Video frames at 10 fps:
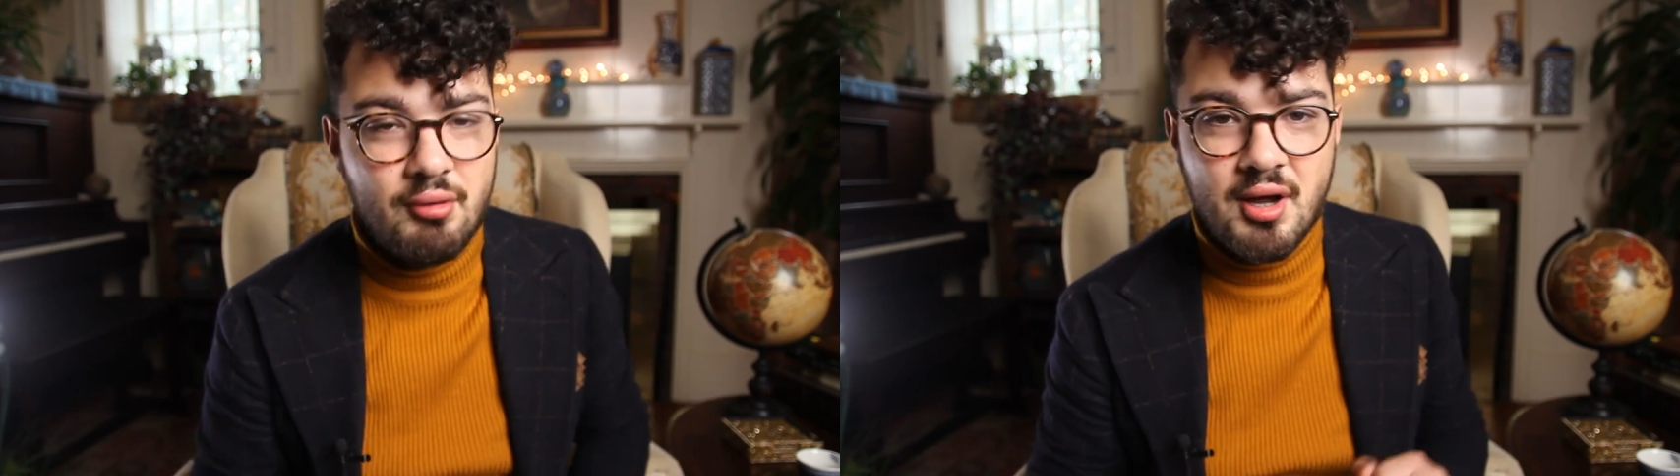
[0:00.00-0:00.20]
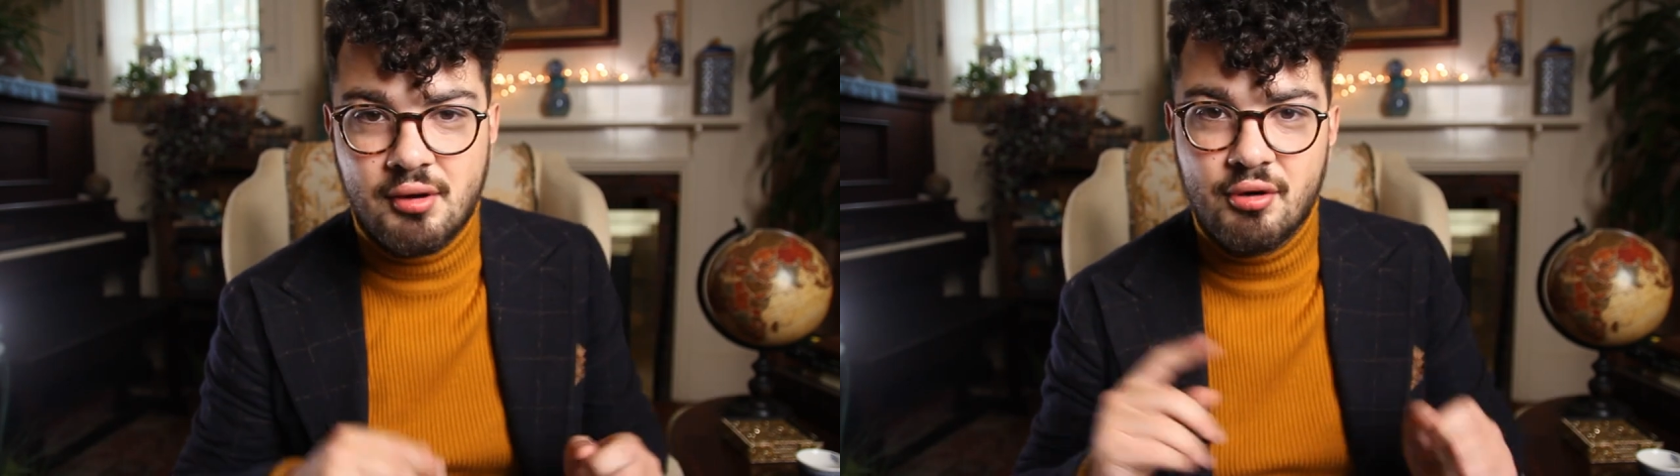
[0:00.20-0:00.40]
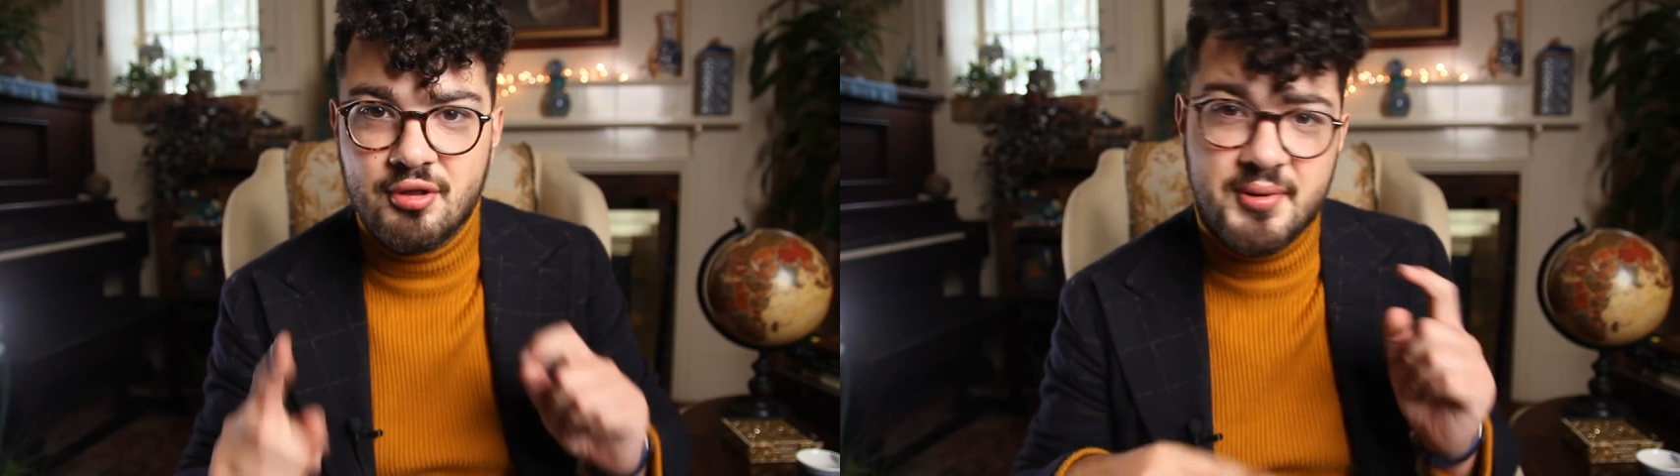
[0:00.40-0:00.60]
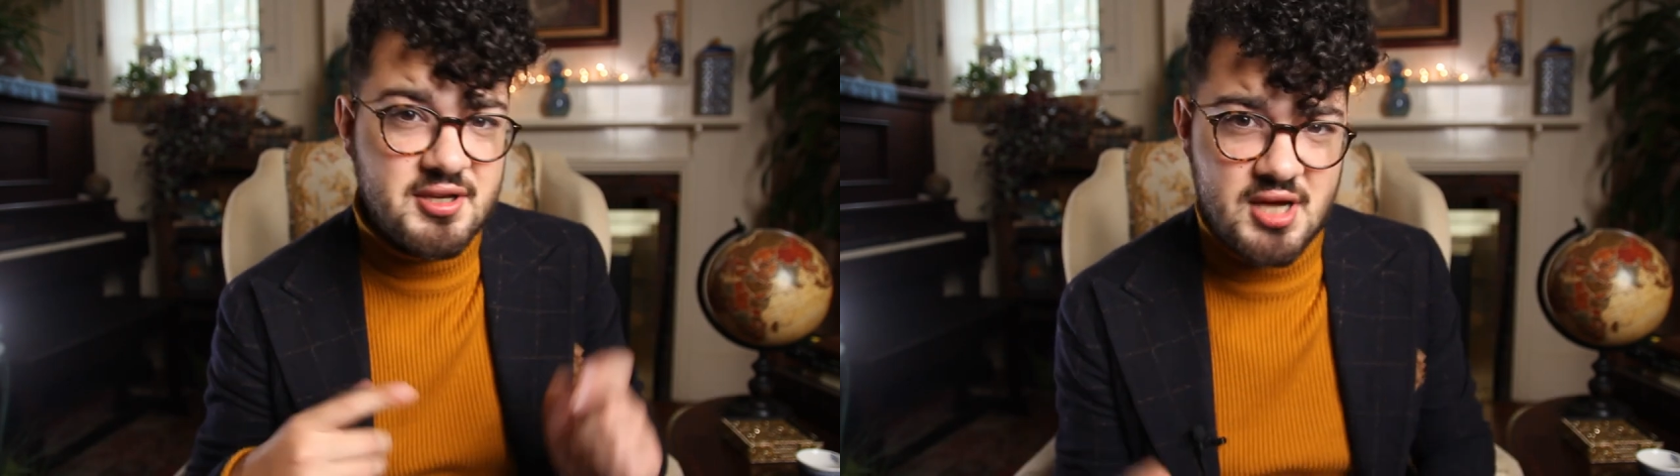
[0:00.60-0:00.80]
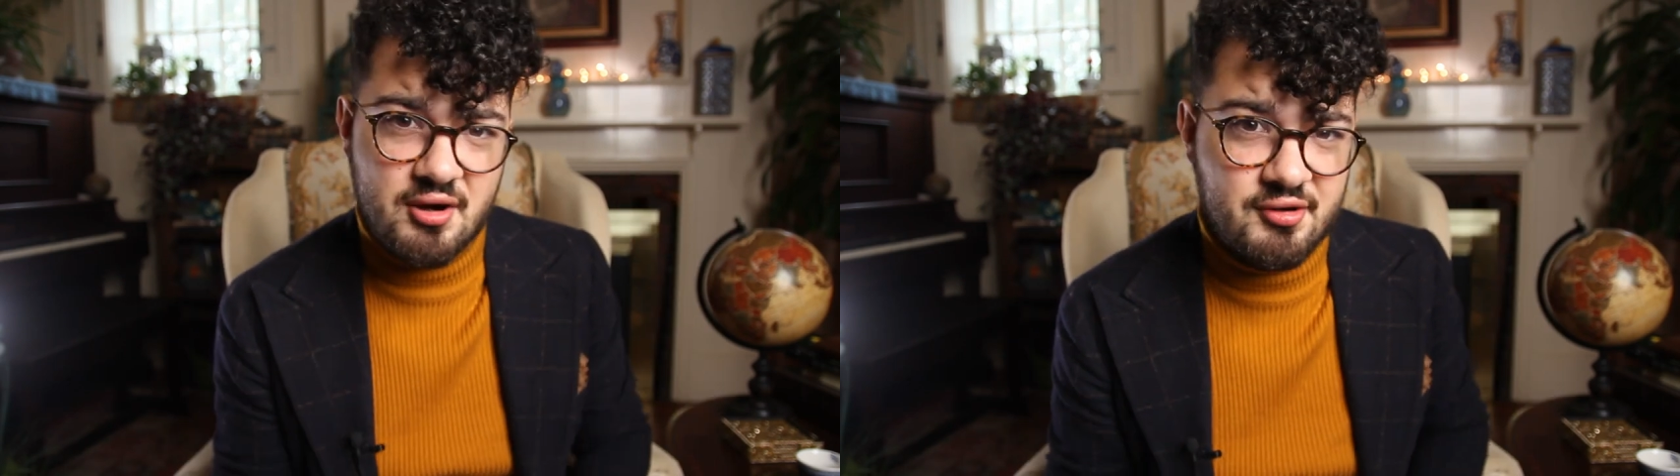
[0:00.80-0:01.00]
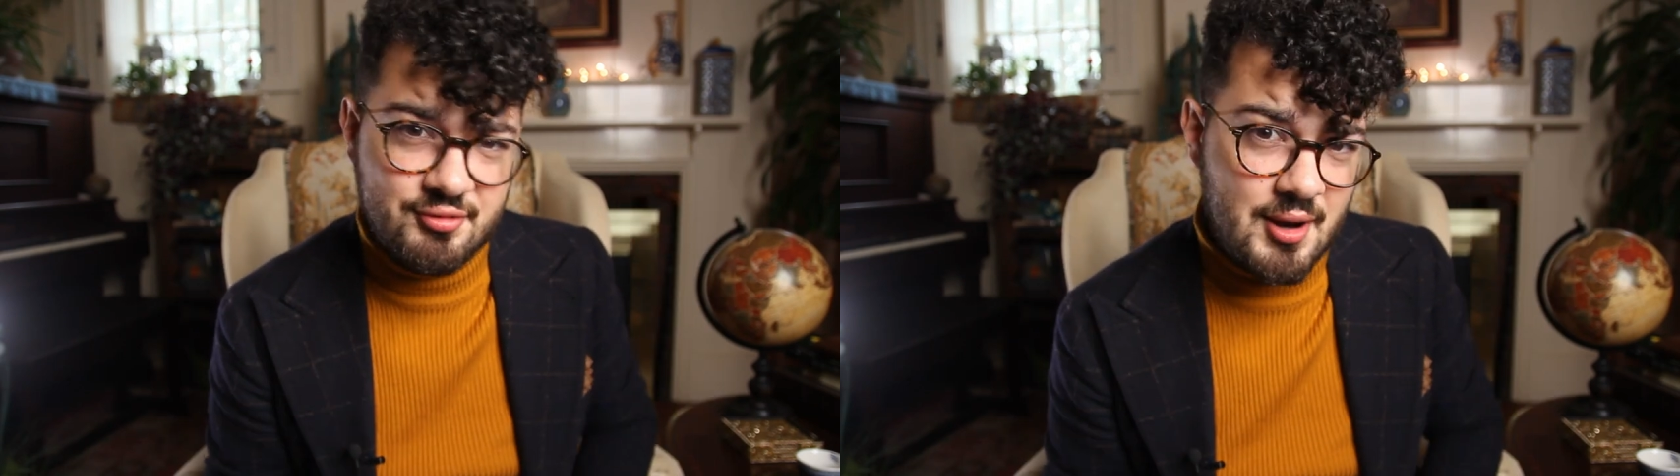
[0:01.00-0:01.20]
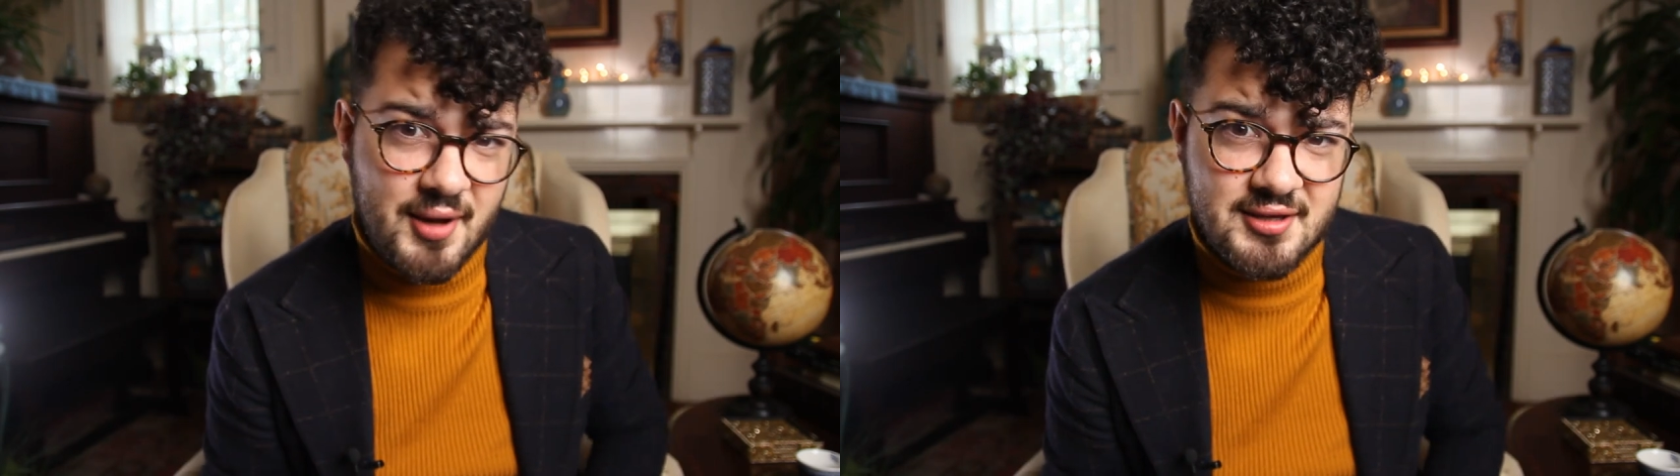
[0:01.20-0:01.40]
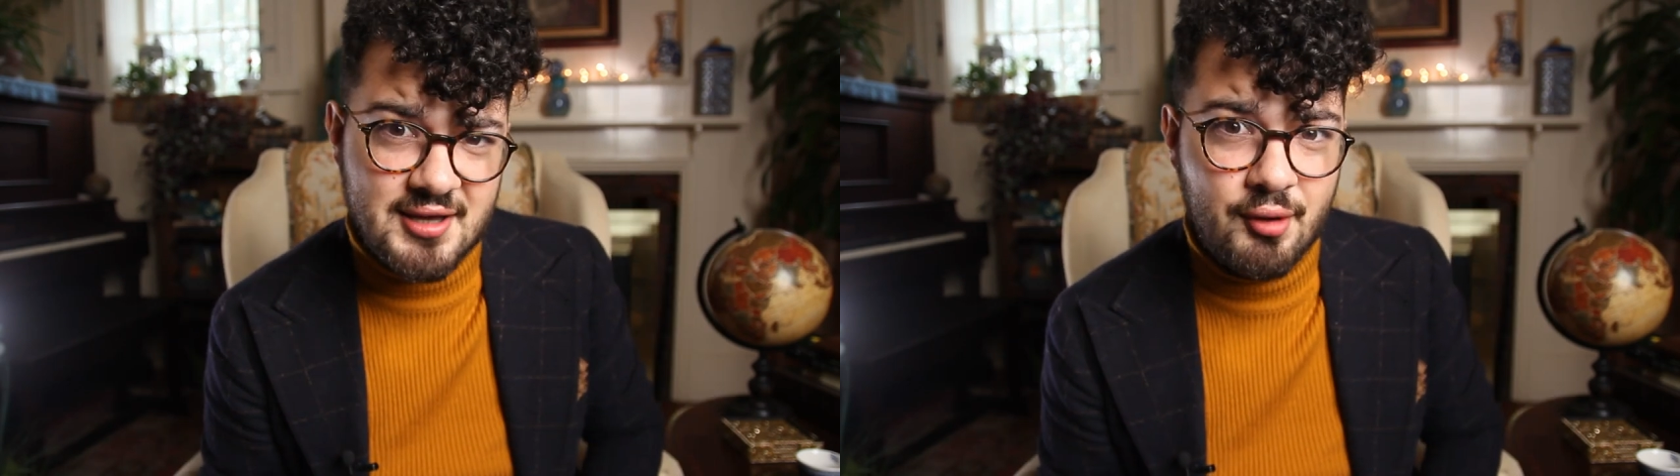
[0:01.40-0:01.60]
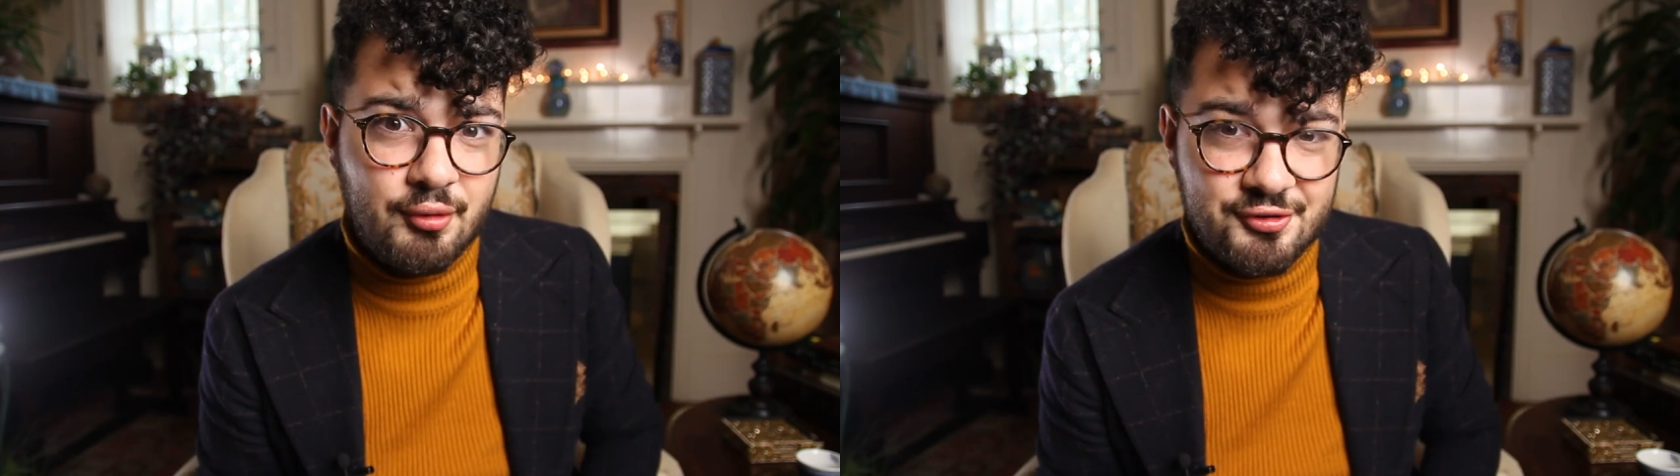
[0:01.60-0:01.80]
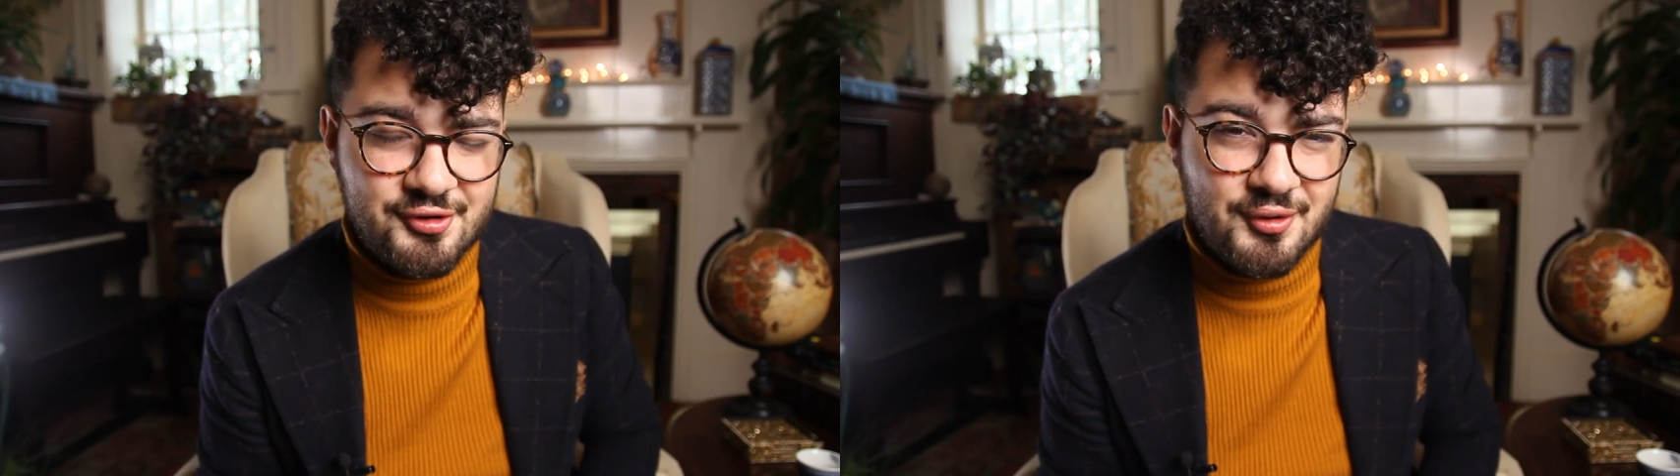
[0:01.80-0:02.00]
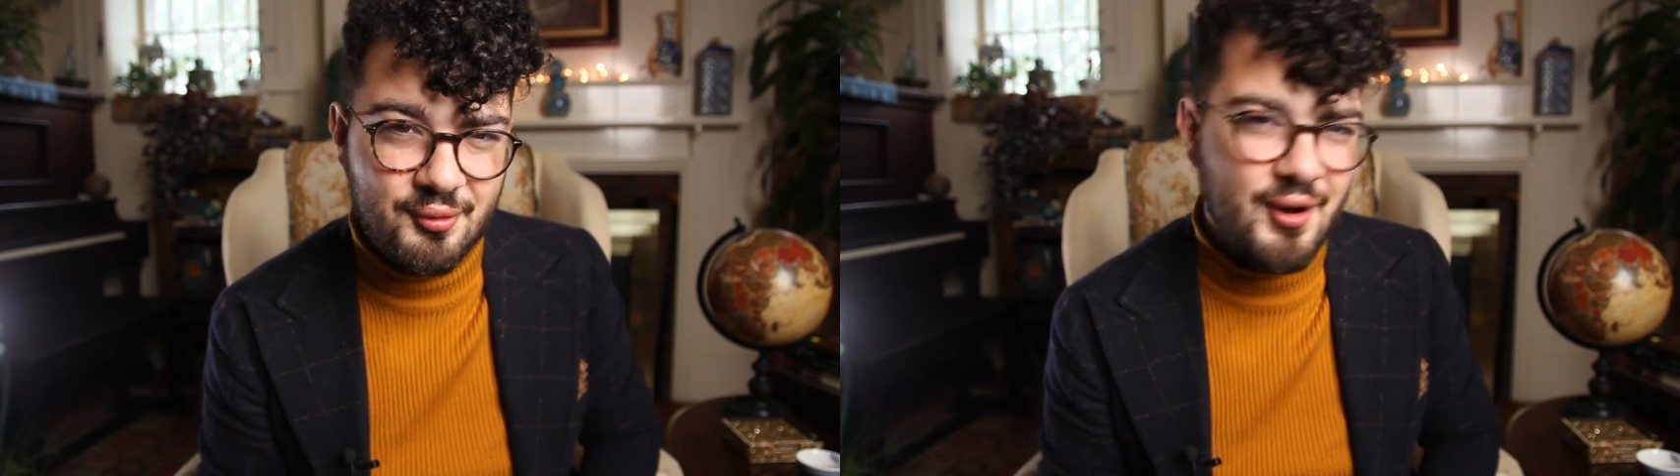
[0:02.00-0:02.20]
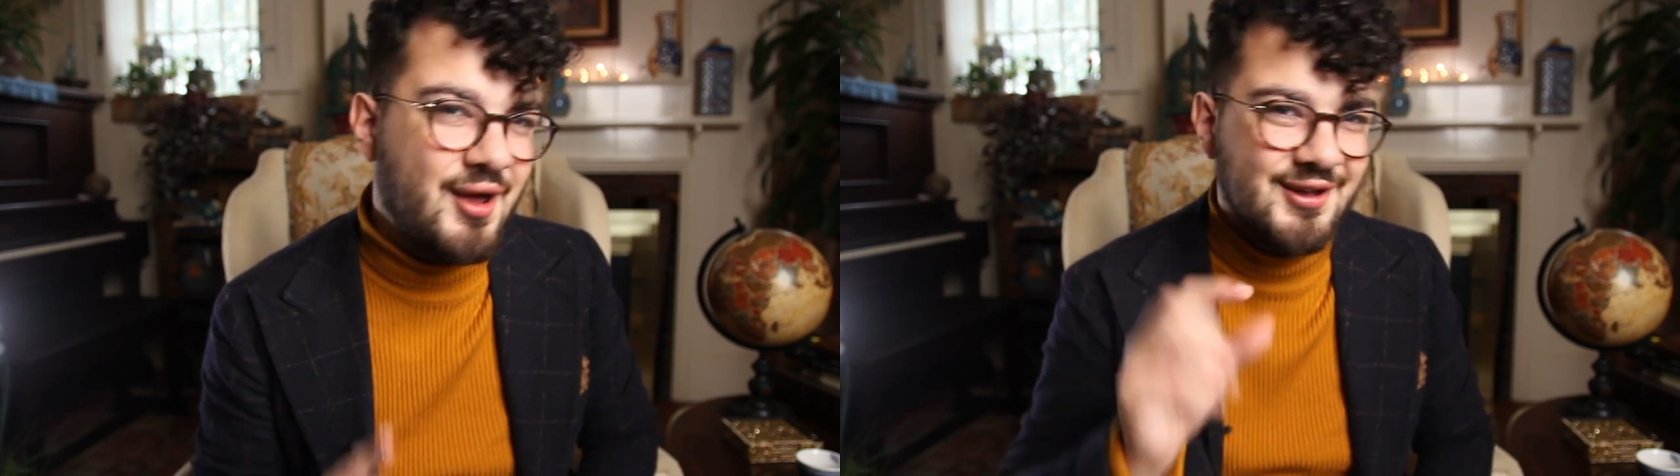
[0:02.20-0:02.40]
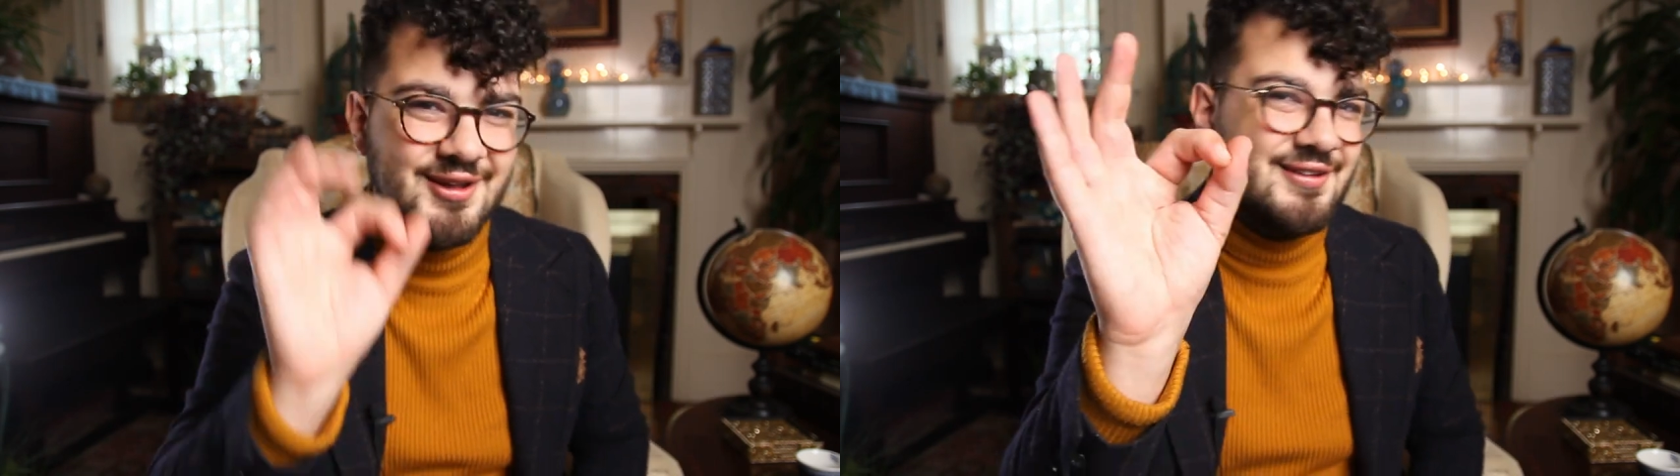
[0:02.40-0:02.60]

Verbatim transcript: When I go to the beach, I always wrap my towel a certain way.